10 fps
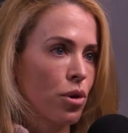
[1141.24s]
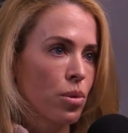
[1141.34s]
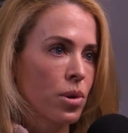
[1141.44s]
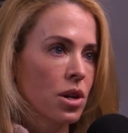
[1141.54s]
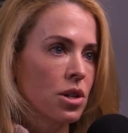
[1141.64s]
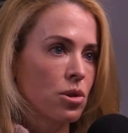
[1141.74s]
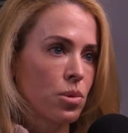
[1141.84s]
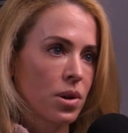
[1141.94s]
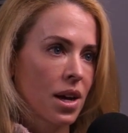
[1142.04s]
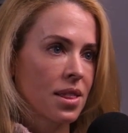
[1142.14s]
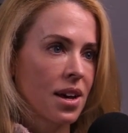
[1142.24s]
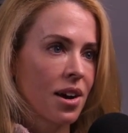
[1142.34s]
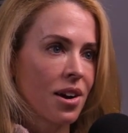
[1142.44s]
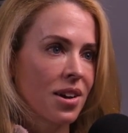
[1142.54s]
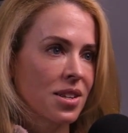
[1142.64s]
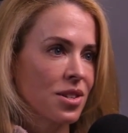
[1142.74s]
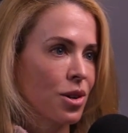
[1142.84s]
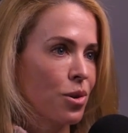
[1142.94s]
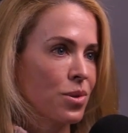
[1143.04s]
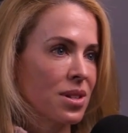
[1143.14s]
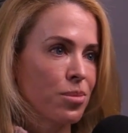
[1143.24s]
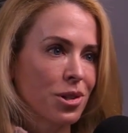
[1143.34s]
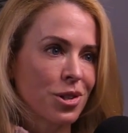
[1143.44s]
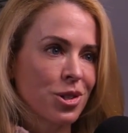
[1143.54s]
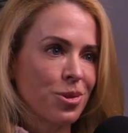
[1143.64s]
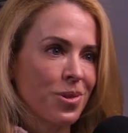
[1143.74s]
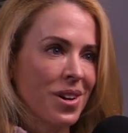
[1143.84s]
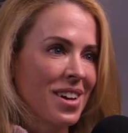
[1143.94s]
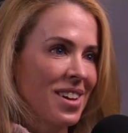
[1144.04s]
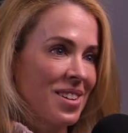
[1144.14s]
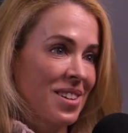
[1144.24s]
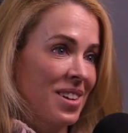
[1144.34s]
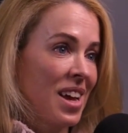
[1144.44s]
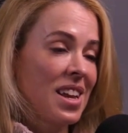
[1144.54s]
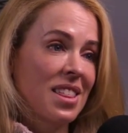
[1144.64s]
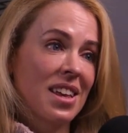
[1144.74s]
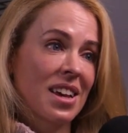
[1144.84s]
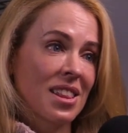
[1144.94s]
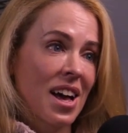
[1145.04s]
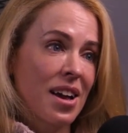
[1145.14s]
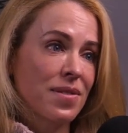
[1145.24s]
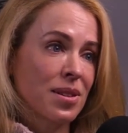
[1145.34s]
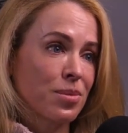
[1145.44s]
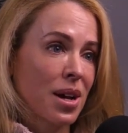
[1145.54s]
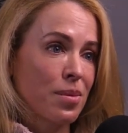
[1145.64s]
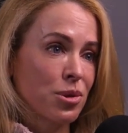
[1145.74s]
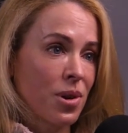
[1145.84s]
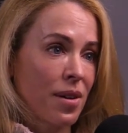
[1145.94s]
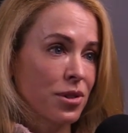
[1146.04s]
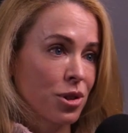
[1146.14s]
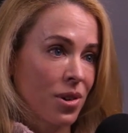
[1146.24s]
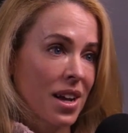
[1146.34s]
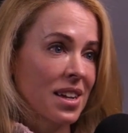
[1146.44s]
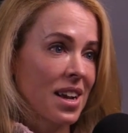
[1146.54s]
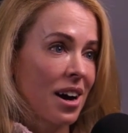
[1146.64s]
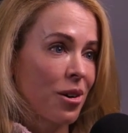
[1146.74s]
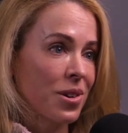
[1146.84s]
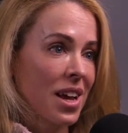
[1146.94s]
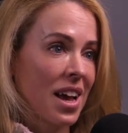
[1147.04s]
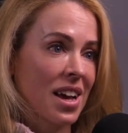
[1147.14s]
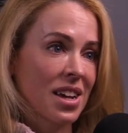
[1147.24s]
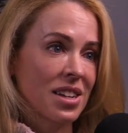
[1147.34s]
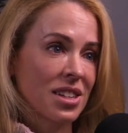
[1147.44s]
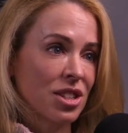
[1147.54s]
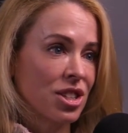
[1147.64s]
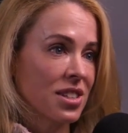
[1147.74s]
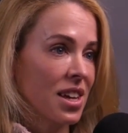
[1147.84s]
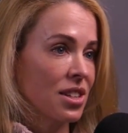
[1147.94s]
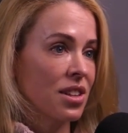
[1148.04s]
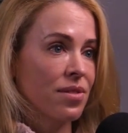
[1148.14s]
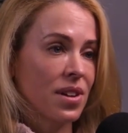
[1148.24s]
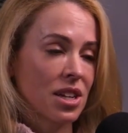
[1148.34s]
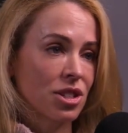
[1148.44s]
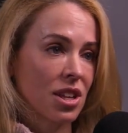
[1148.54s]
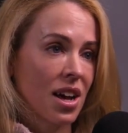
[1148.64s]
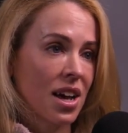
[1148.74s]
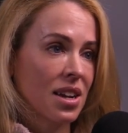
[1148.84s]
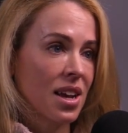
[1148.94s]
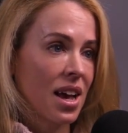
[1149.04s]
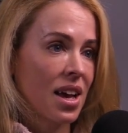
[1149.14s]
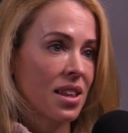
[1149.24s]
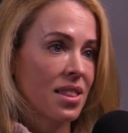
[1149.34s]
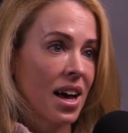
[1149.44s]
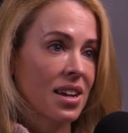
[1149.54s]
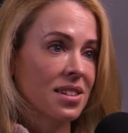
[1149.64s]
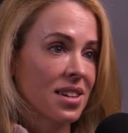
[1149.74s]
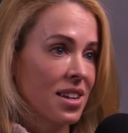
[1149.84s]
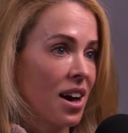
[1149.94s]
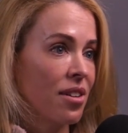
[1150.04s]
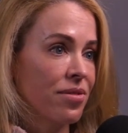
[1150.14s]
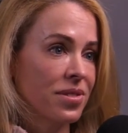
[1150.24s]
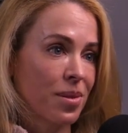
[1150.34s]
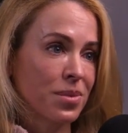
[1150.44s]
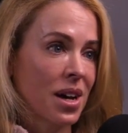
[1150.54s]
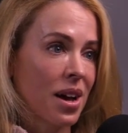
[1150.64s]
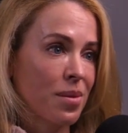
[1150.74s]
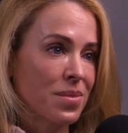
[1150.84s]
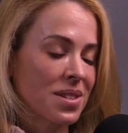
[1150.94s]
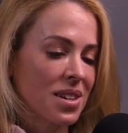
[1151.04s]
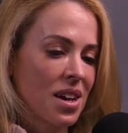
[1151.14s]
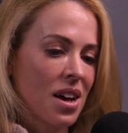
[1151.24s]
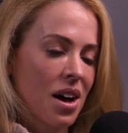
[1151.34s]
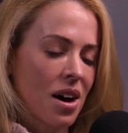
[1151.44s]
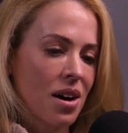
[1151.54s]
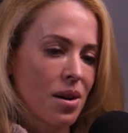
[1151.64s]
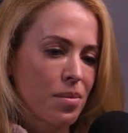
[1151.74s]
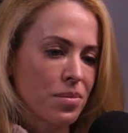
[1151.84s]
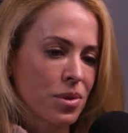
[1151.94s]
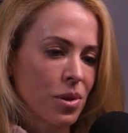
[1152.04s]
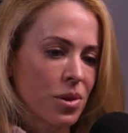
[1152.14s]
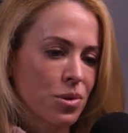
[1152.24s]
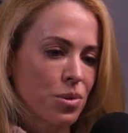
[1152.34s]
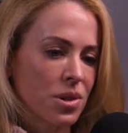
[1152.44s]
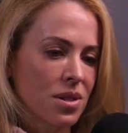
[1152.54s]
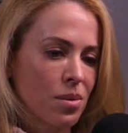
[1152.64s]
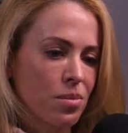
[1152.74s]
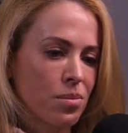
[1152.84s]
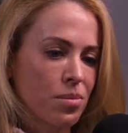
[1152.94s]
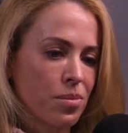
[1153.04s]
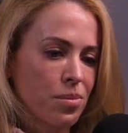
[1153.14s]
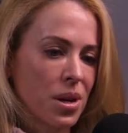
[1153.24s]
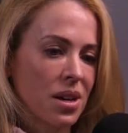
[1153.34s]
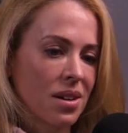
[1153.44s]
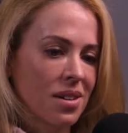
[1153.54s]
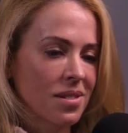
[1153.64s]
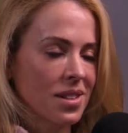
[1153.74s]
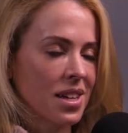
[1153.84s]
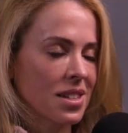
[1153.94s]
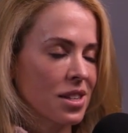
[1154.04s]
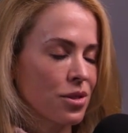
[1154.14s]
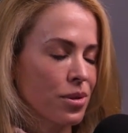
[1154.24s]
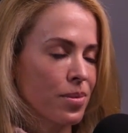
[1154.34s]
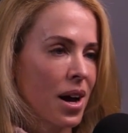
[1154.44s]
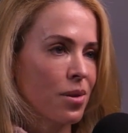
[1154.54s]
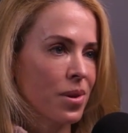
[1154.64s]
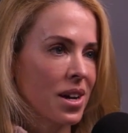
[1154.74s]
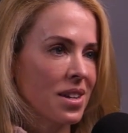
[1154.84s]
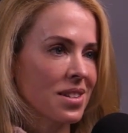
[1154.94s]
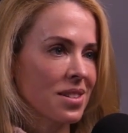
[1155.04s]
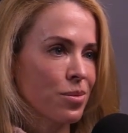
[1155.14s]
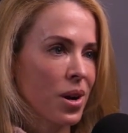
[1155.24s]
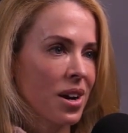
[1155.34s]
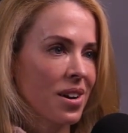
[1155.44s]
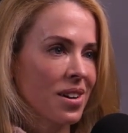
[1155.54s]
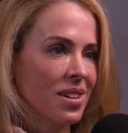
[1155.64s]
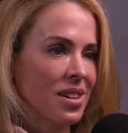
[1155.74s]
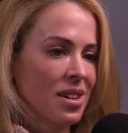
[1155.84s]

forward, you will get there. And so, similar to anything in life, sometimes you have to grind it out and just get to the finish line. And that is enough sometimes. Um, so those were some big lessons from that race where,